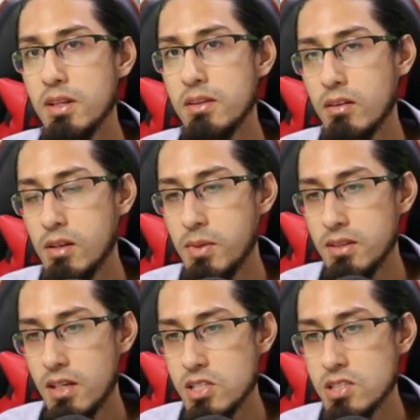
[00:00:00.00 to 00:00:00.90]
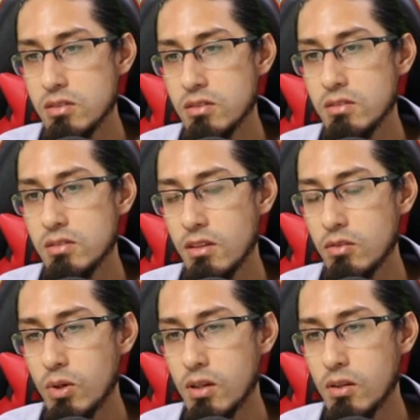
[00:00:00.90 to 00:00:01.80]
limitations as
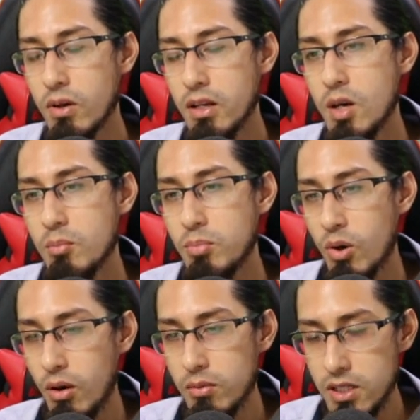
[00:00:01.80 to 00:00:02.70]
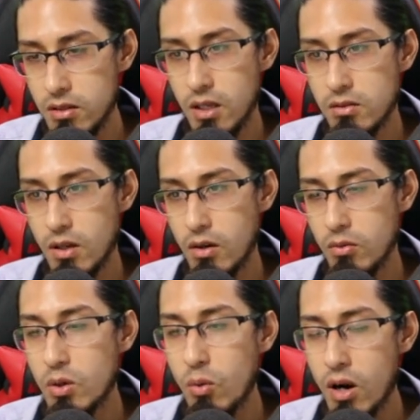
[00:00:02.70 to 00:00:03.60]
well, right? Probably the
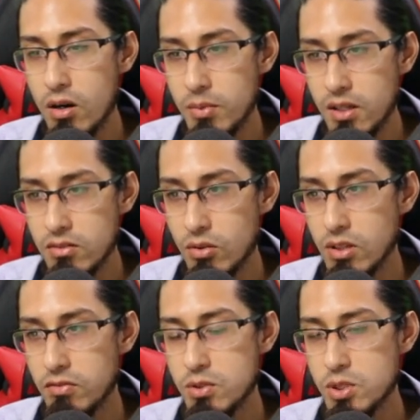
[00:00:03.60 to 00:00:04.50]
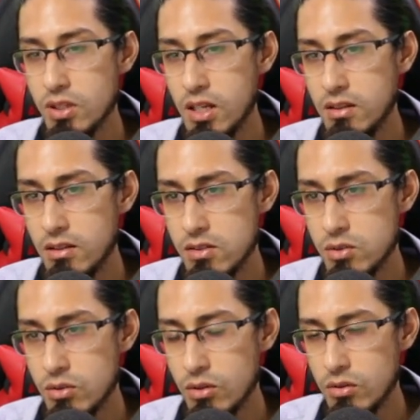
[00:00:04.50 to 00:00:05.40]
requirements or the functionality that
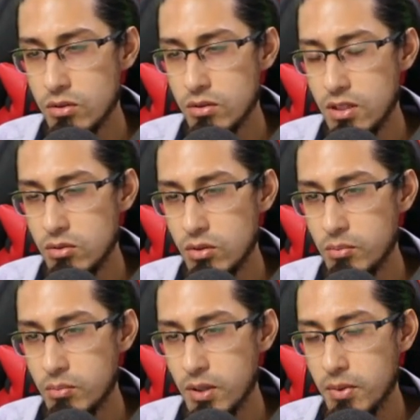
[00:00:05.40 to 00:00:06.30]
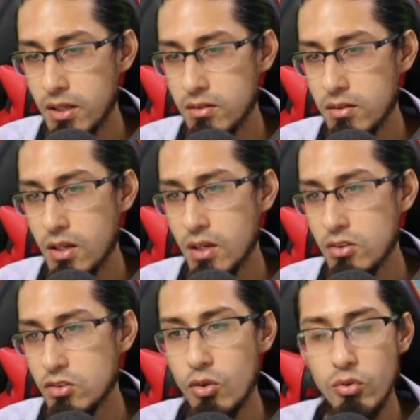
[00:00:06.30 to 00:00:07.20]
you need to implement
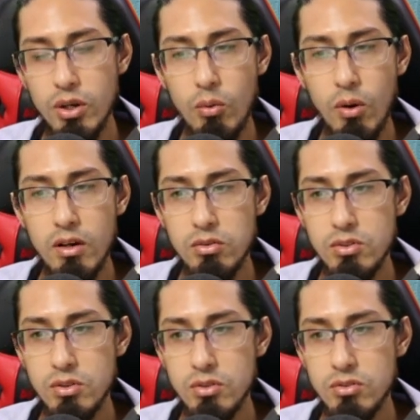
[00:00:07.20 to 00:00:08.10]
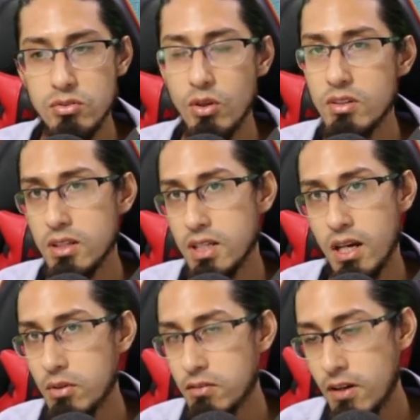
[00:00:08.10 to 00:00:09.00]
don't require to use
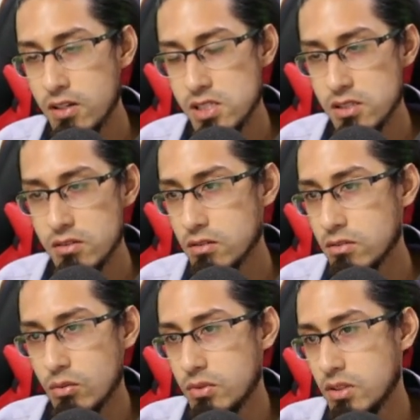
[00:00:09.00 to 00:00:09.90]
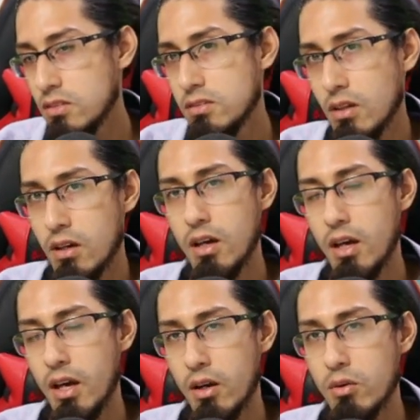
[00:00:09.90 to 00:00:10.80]
non-delegable functions, so this is a
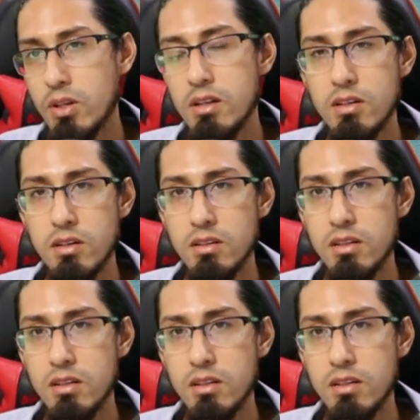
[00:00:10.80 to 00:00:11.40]
good alternative